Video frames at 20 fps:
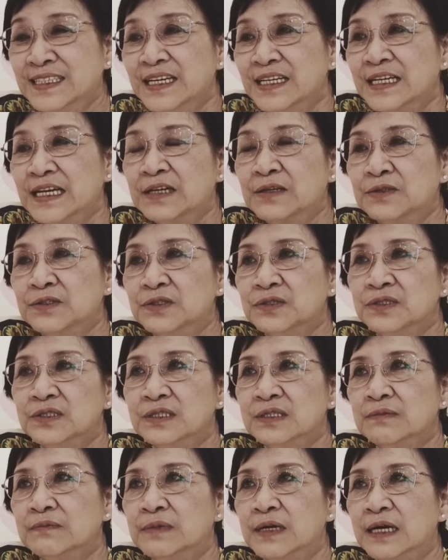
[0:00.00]
Like
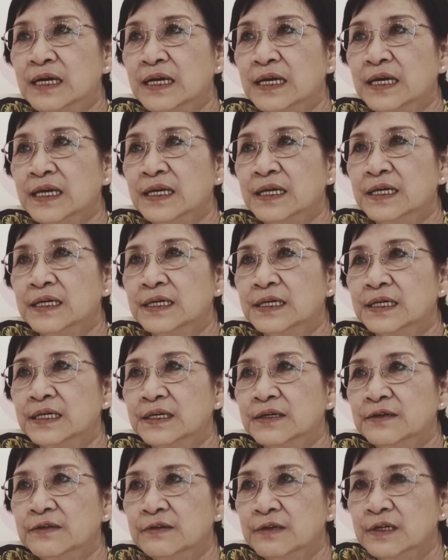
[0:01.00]
also, my
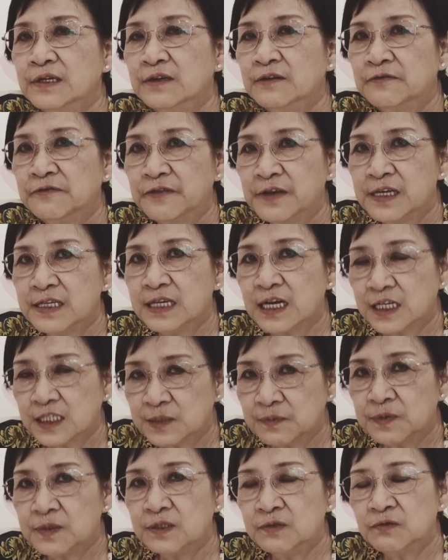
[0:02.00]
friend's
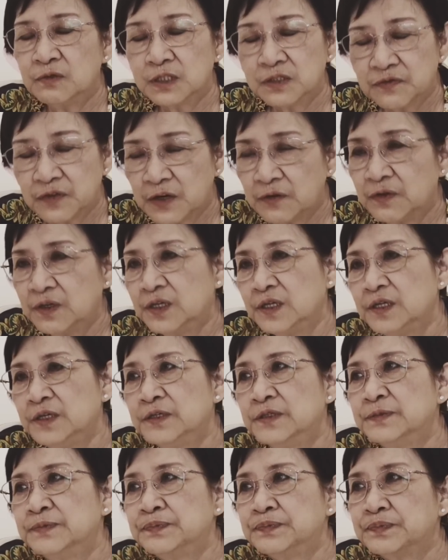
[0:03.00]
husband was very
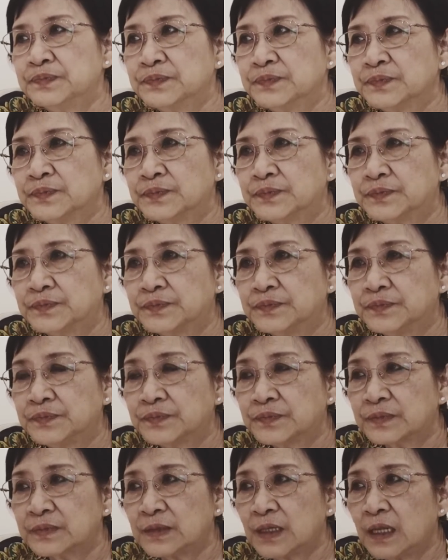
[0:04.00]
ill,
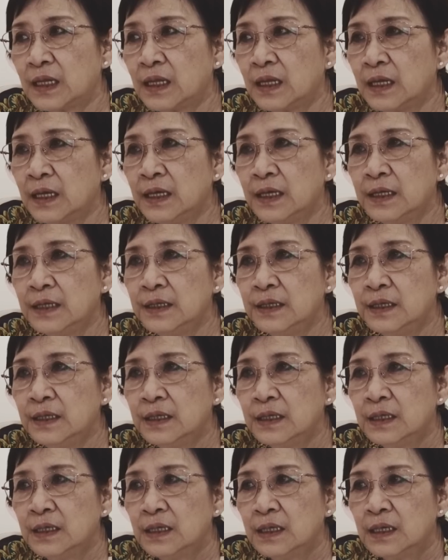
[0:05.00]
and
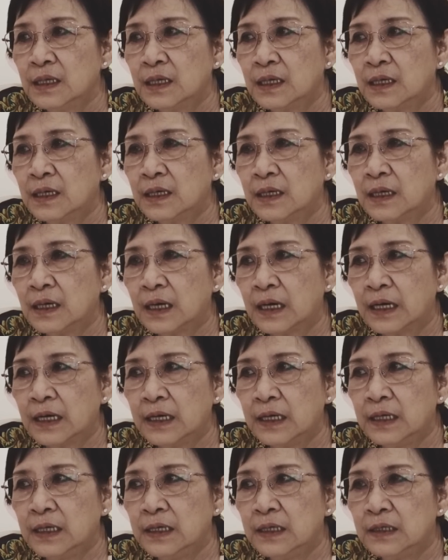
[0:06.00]

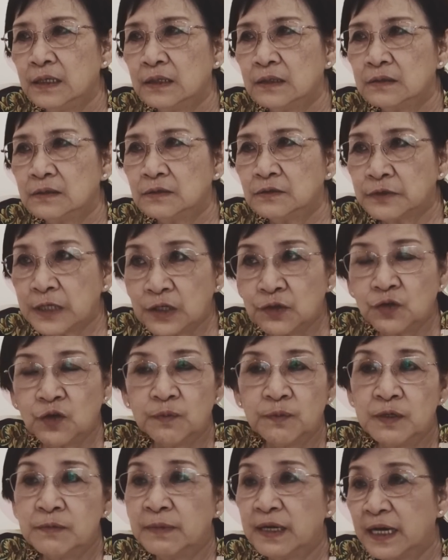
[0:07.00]
I tried to
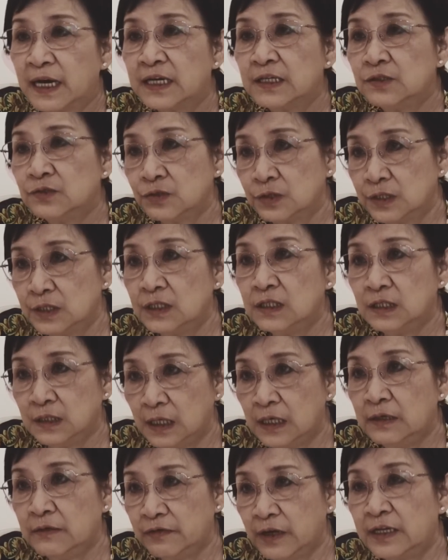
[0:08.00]
open my eyes to see
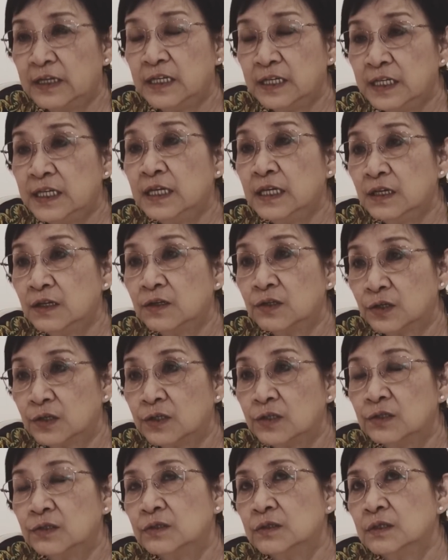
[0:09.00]
if anything or not,
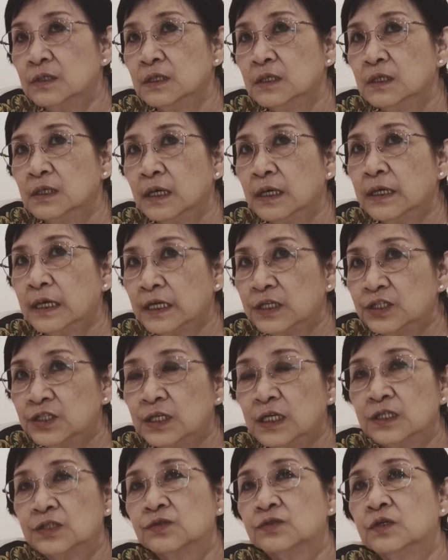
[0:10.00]
no? And actually
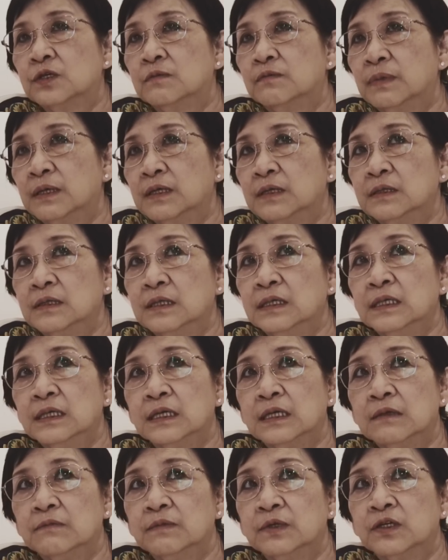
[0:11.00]
I saw, but then
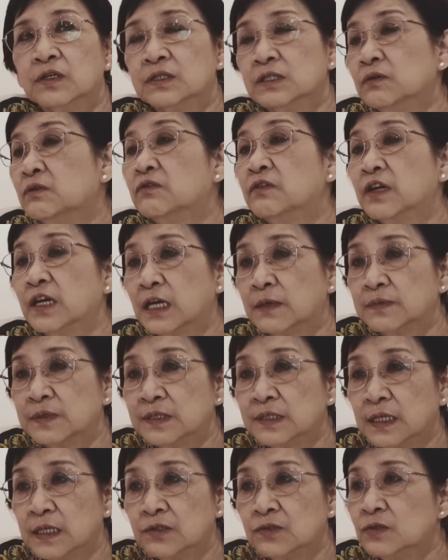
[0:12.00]
because they were very
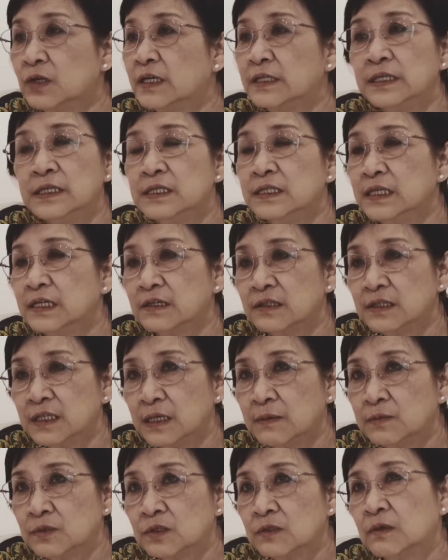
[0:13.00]
upset, so I didn't tell
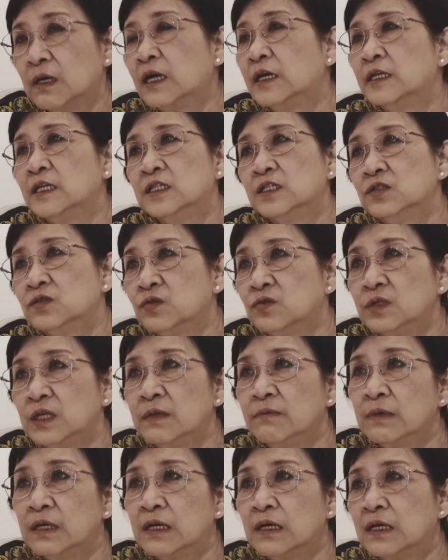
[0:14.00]
them. So I just told
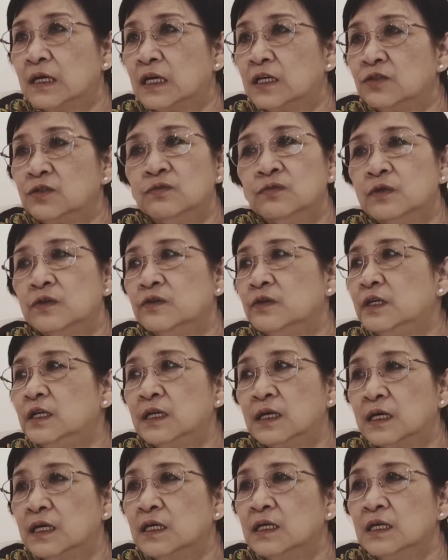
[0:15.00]
them, don't worry
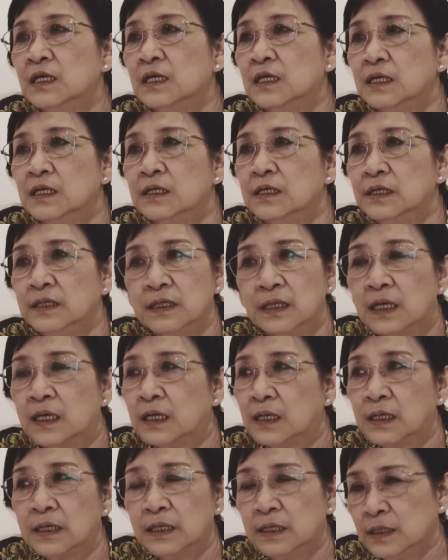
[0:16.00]
lah,
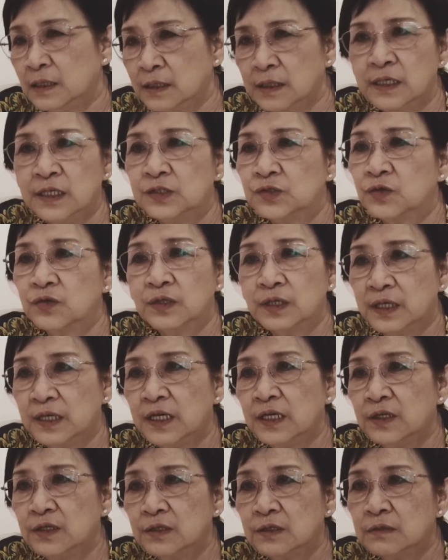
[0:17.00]
he's okay,
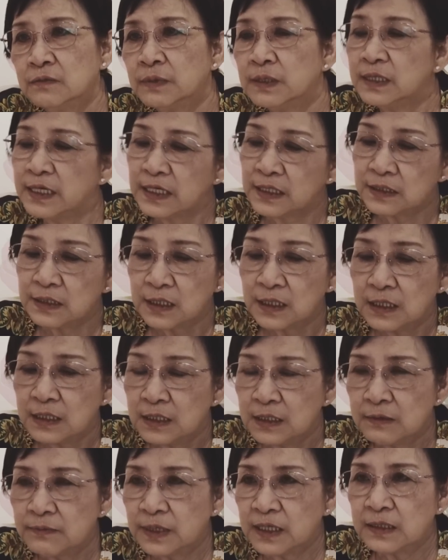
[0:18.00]
you know.
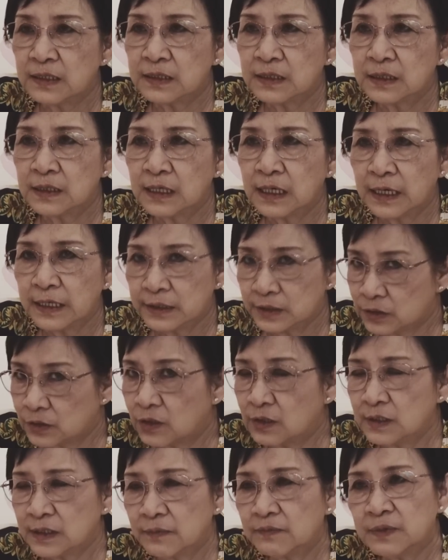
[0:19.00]
But I saw
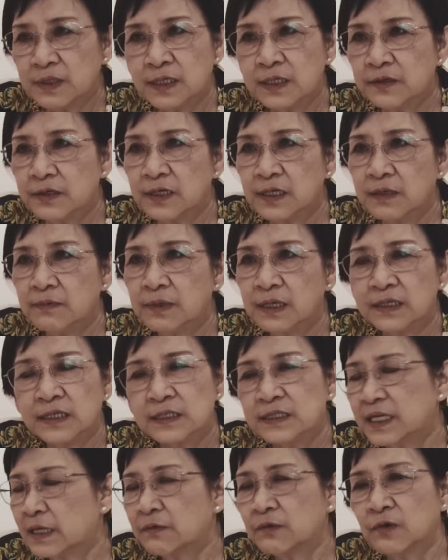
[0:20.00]
something already, but I
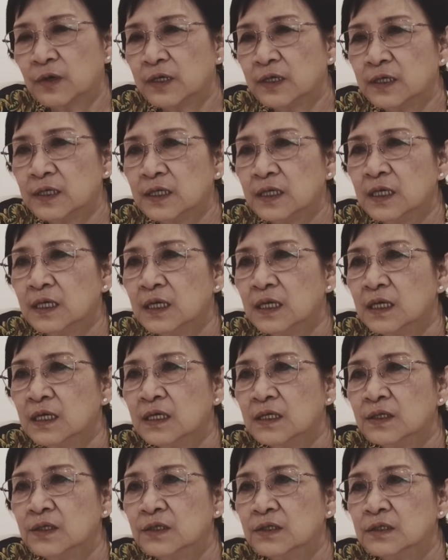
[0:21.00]
just kept quiet.
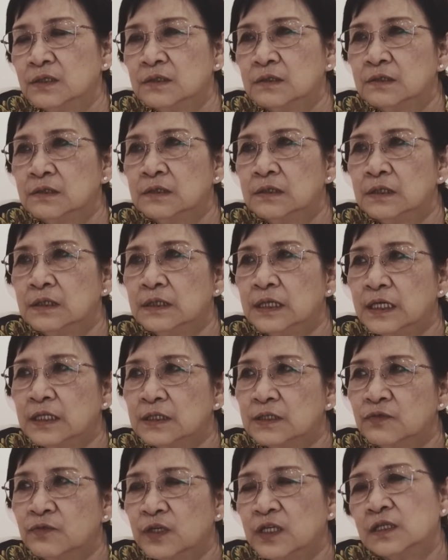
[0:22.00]
The
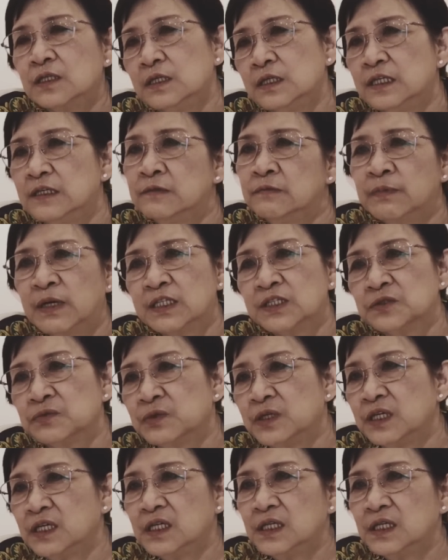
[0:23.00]
next week he passed away.